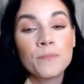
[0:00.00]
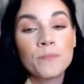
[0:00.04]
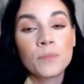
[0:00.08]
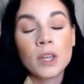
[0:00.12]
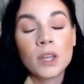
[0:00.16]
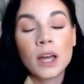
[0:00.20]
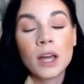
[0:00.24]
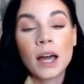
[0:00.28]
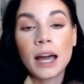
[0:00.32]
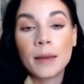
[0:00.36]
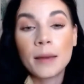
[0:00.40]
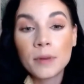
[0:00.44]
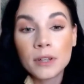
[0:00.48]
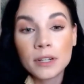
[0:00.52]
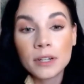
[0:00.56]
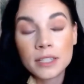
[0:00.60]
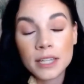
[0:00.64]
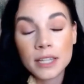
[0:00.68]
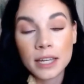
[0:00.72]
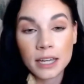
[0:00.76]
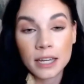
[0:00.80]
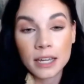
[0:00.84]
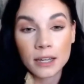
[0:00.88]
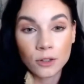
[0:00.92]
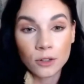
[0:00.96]
I'm going to
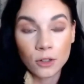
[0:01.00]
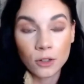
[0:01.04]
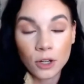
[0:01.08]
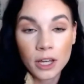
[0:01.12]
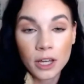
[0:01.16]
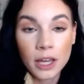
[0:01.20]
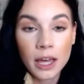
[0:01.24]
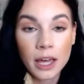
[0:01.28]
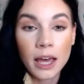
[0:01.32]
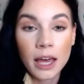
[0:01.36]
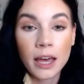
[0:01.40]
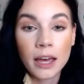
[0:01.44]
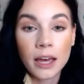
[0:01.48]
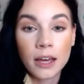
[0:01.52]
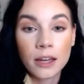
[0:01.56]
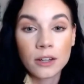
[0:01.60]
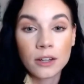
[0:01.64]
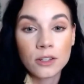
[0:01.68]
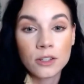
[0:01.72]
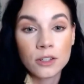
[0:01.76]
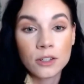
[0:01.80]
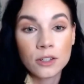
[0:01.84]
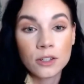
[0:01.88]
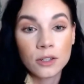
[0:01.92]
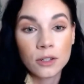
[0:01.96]
take a look at
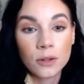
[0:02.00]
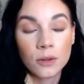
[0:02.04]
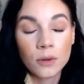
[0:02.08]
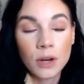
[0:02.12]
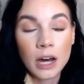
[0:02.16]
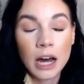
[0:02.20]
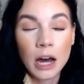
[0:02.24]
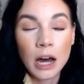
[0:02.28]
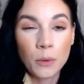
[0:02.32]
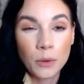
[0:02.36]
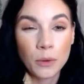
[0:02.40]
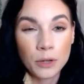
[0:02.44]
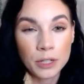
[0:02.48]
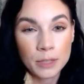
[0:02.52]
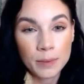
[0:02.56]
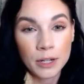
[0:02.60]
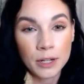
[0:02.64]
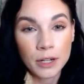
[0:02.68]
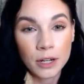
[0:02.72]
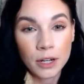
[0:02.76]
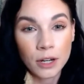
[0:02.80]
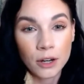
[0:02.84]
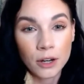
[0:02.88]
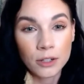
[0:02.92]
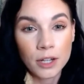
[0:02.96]
how we're
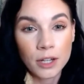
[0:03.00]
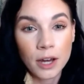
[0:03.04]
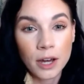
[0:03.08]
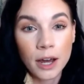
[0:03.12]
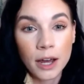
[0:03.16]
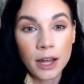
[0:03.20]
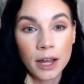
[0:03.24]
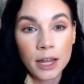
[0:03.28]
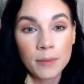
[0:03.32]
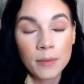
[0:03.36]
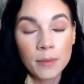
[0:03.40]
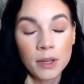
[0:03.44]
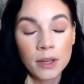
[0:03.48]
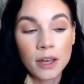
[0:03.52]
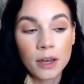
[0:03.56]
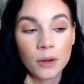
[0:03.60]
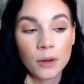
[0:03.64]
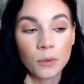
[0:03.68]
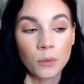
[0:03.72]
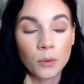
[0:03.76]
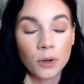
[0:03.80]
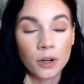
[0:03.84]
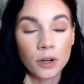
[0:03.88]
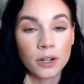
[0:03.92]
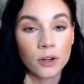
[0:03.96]
spending our time,
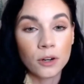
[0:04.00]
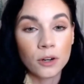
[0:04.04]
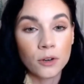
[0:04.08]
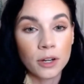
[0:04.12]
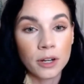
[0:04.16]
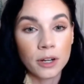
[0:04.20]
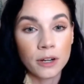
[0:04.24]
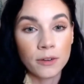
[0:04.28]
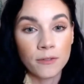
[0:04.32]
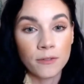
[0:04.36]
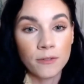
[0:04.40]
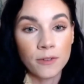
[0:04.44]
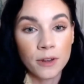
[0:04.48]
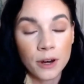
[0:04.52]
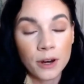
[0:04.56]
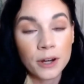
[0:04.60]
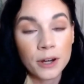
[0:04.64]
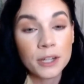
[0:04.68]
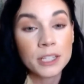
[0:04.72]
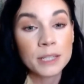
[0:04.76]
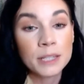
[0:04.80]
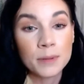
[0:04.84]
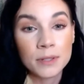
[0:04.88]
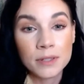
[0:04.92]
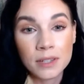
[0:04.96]
and we're going to create a very
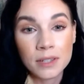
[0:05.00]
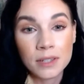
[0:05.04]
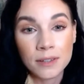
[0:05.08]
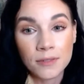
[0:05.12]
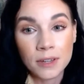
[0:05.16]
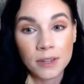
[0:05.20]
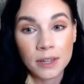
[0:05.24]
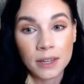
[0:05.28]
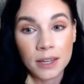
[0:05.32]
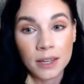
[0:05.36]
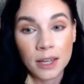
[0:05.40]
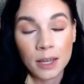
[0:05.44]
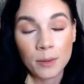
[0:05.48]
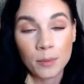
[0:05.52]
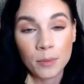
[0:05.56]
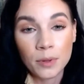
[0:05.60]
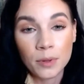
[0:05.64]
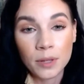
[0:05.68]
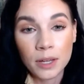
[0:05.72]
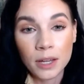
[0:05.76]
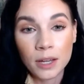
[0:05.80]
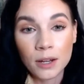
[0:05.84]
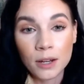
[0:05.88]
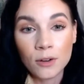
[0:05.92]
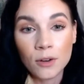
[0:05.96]
specific game
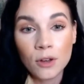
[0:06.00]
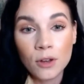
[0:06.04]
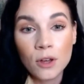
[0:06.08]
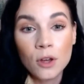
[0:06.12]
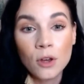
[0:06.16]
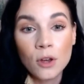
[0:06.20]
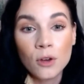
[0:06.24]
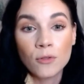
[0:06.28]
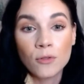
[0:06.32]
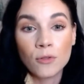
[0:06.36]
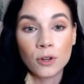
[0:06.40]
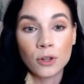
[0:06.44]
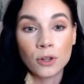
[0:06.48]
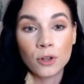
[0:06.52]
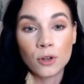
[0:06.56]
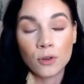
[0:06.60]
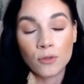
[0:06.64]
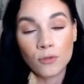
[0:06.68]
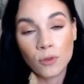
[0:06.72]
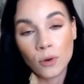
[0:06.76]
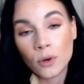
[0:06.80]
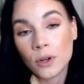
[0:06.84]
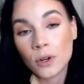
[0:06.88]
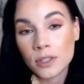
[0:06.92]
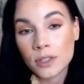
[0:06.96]
plan for you to
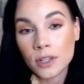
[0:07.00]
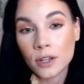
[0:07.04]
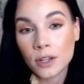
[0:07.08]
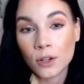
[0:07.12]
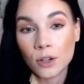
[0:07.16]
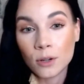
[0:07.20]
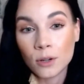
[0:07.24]
focus on your